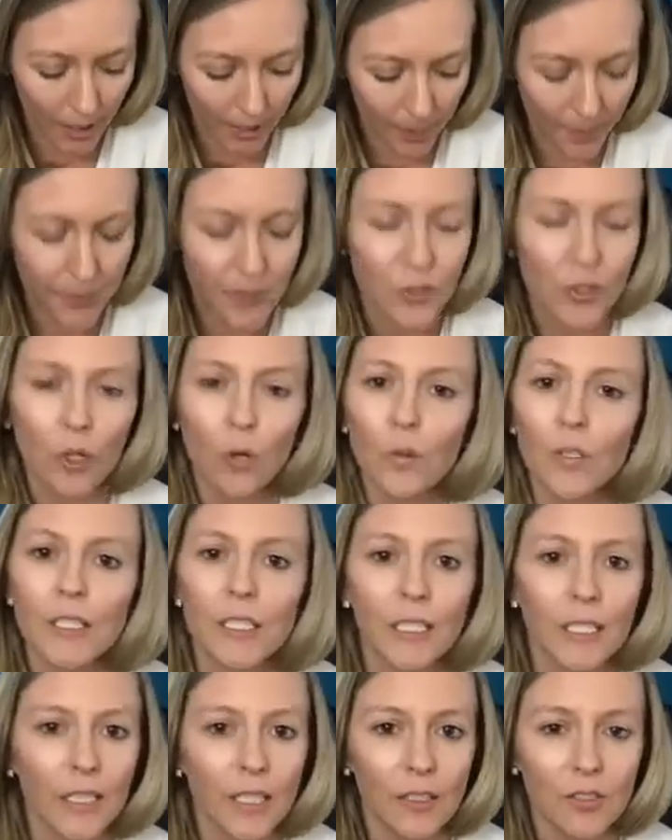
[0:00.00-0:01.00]
So
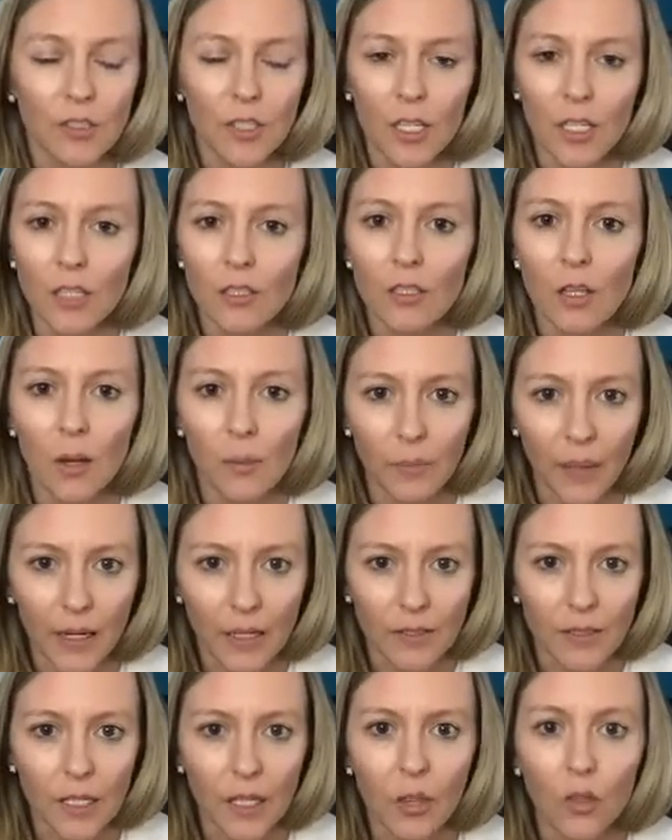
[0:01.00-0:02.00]
D-Hist is
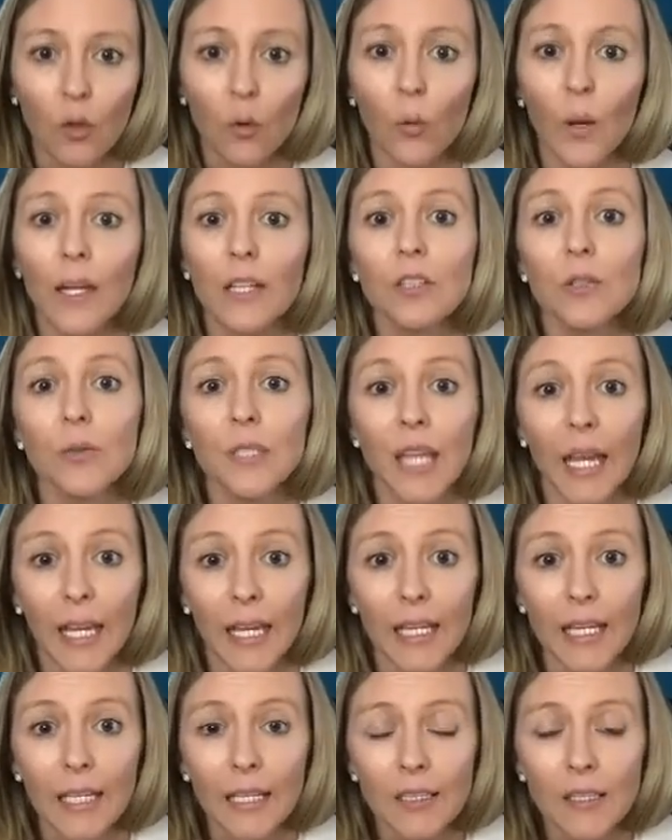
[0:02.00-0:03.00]
amazing. The way to take
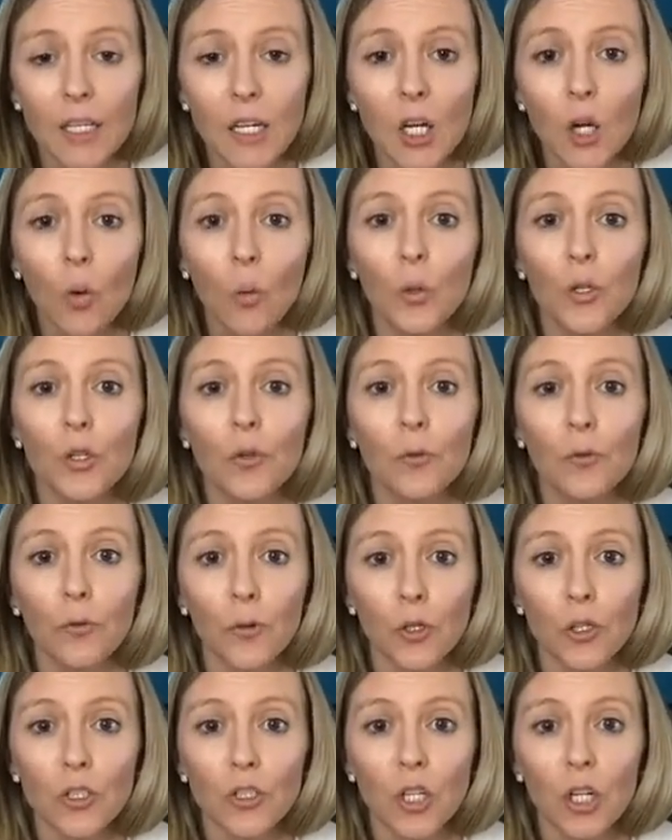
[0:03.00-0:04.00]
it when you first
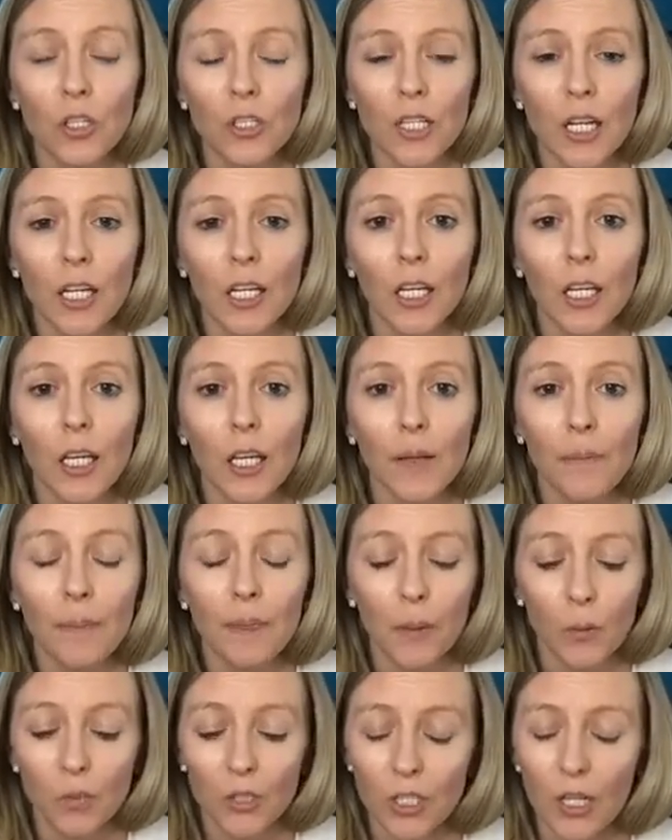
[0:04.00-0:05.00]
start taking it,
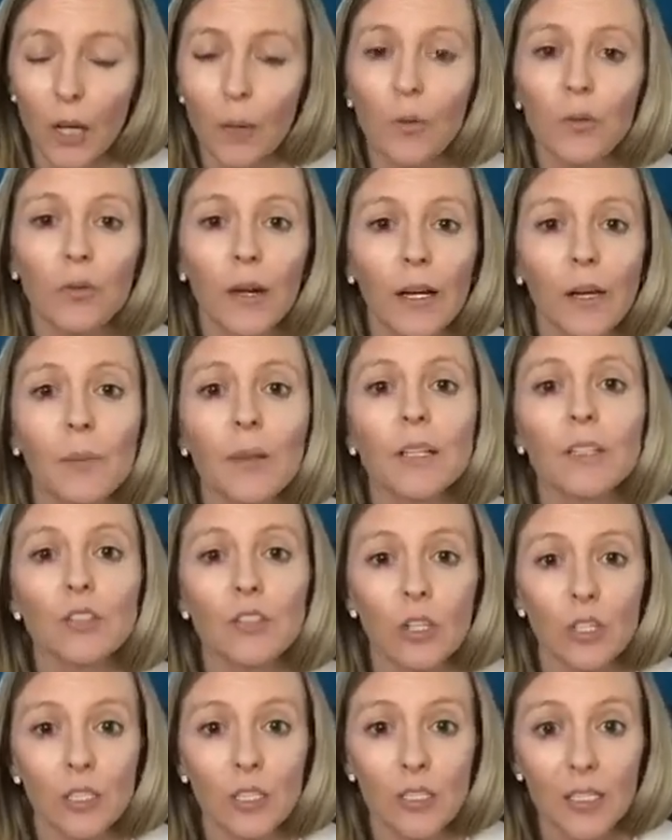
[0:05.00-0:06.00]
and I would recommend
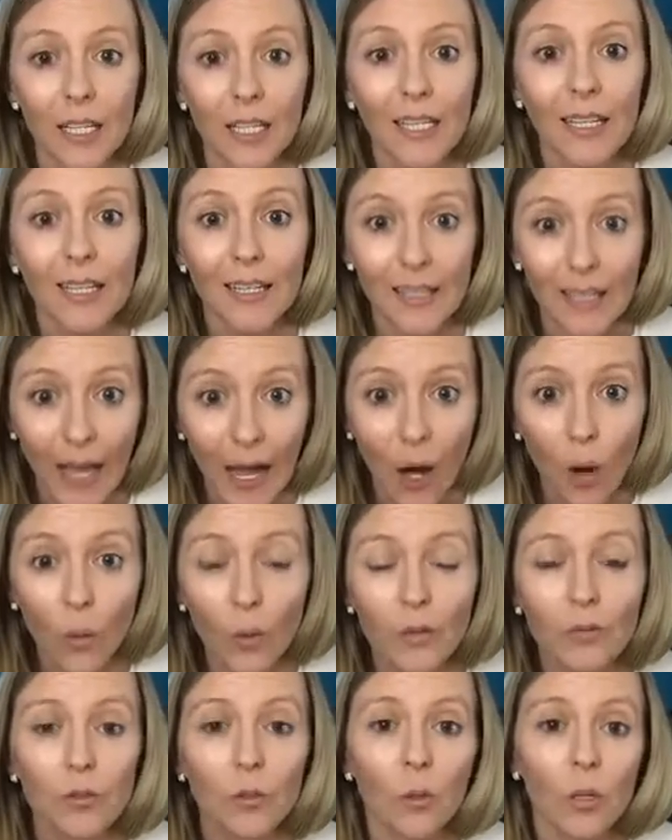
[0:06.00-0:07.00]
starting to take it now if
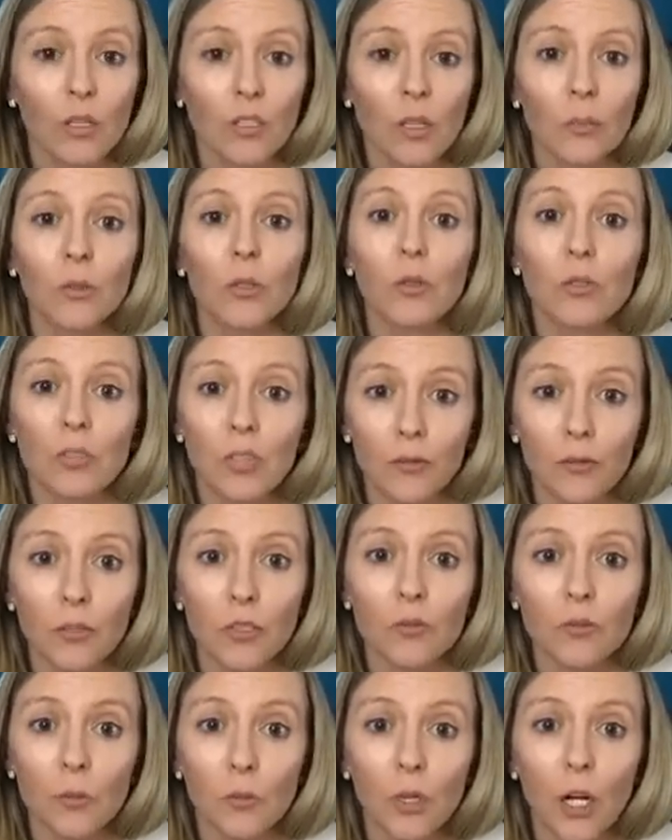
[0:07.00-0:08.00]
you are someone who suffers
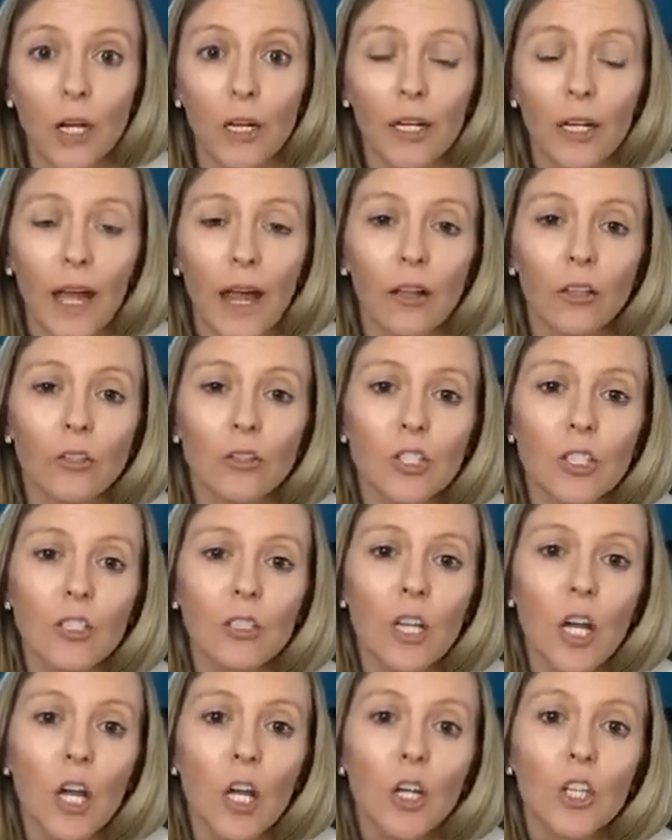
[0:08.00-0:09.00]
from chronic allergies,
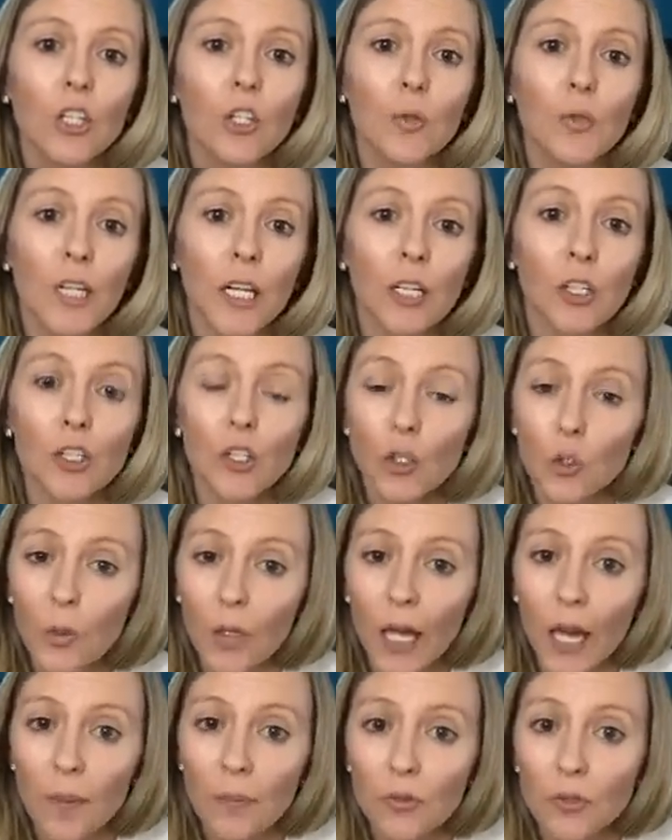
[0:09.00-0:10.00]
you take 2
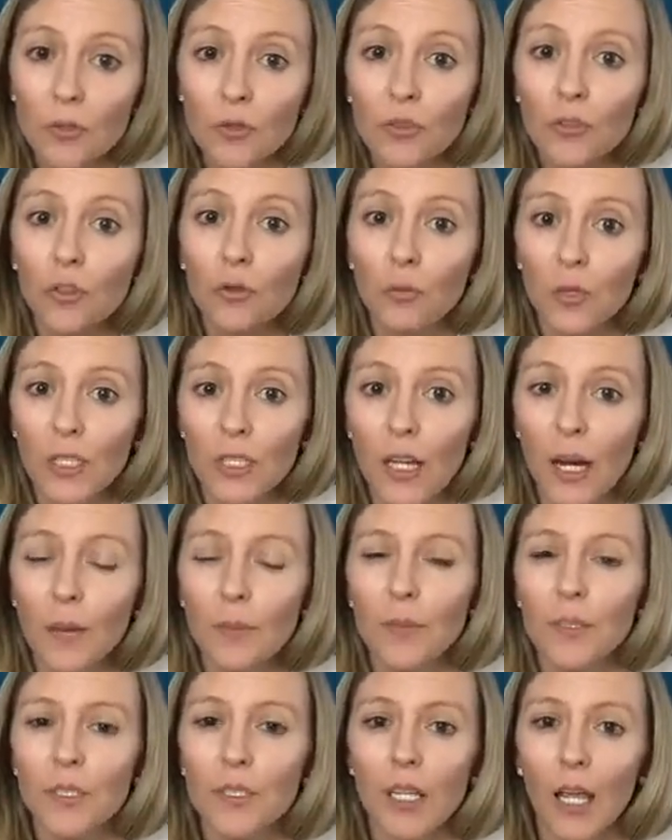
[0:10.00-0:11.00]
capsules 3 times a
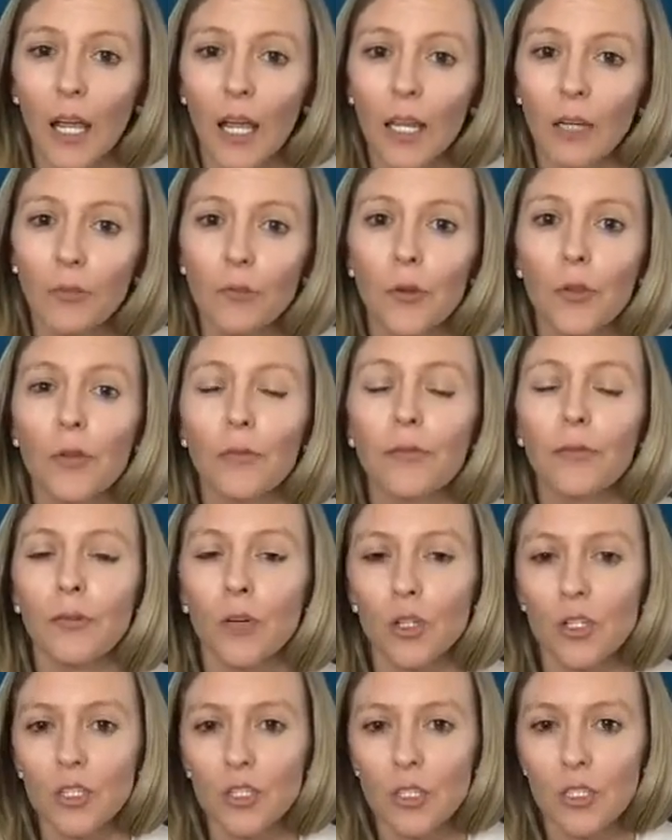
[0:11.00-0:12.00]
day for the
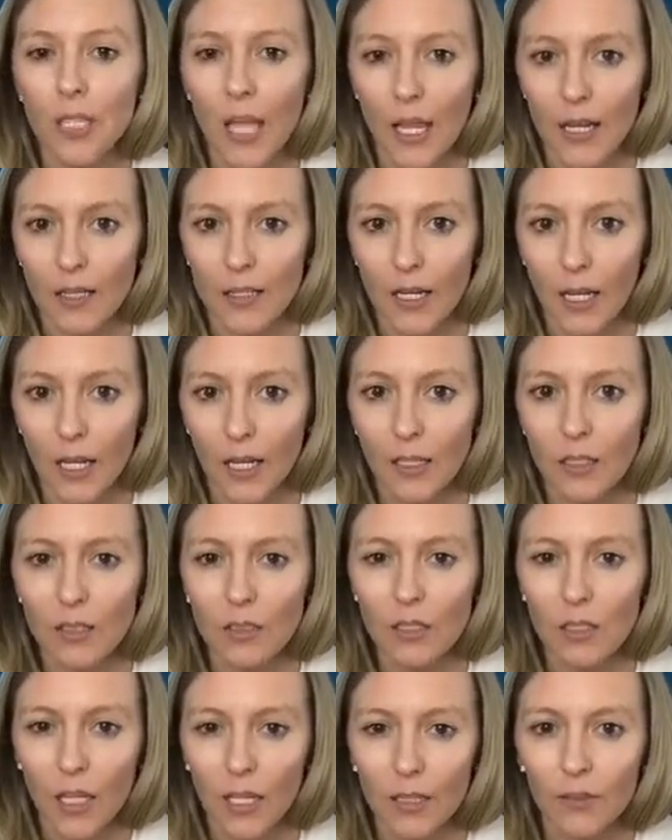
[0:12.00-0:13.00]
first 10 days to
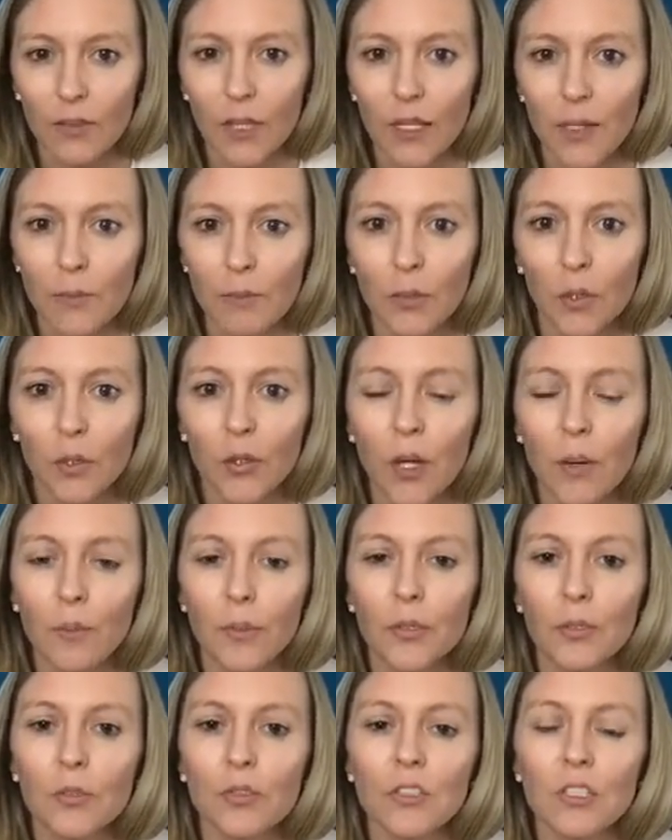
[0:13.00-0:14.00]
kind of let it build up in
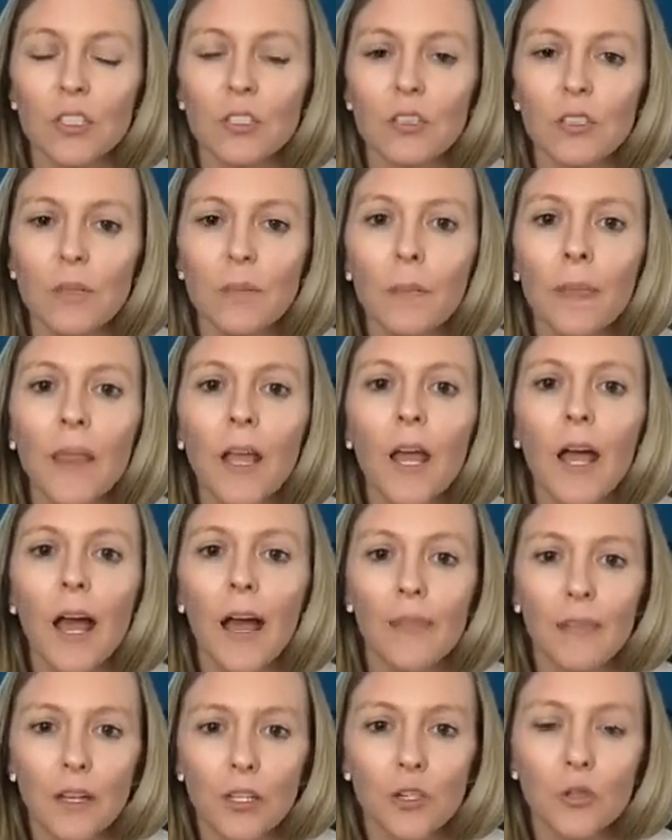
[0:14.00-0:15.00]
your system, and
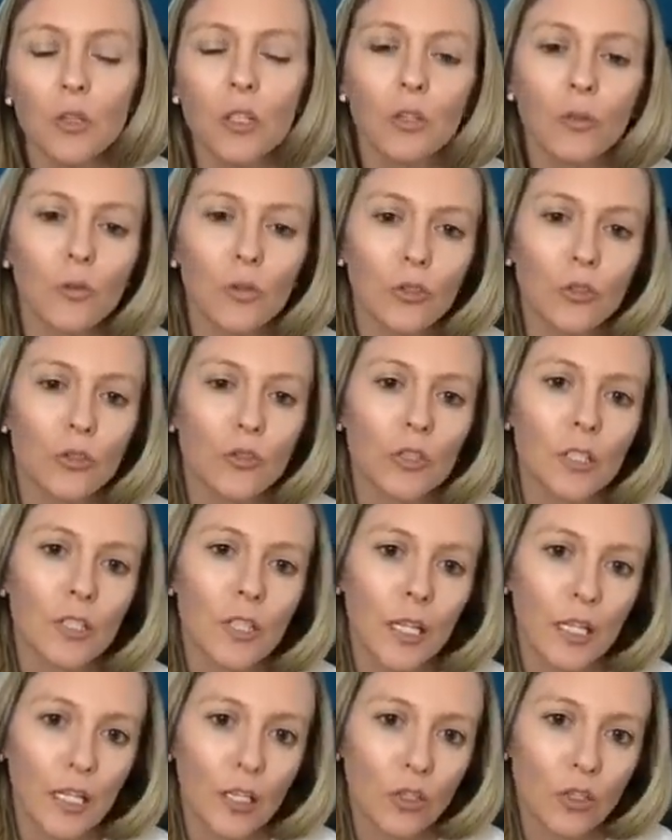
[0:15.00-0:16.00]
then you can reduce to
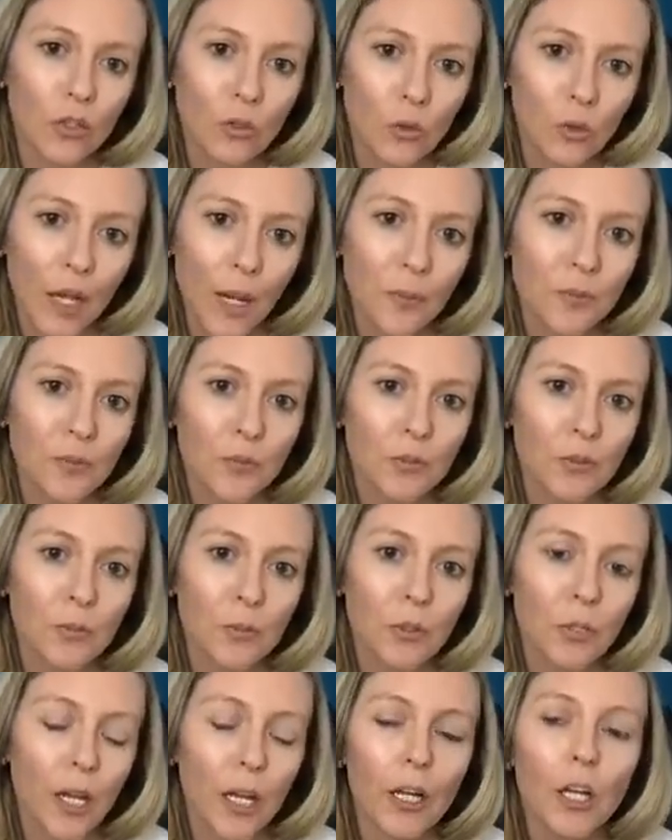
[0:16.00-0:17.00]
taking 2 capsules per
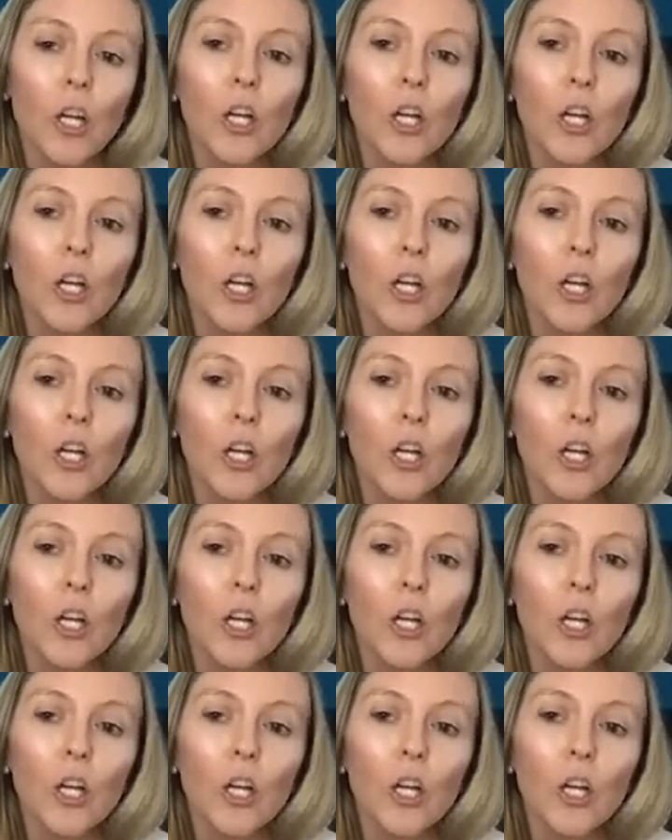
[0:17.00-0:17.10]
day.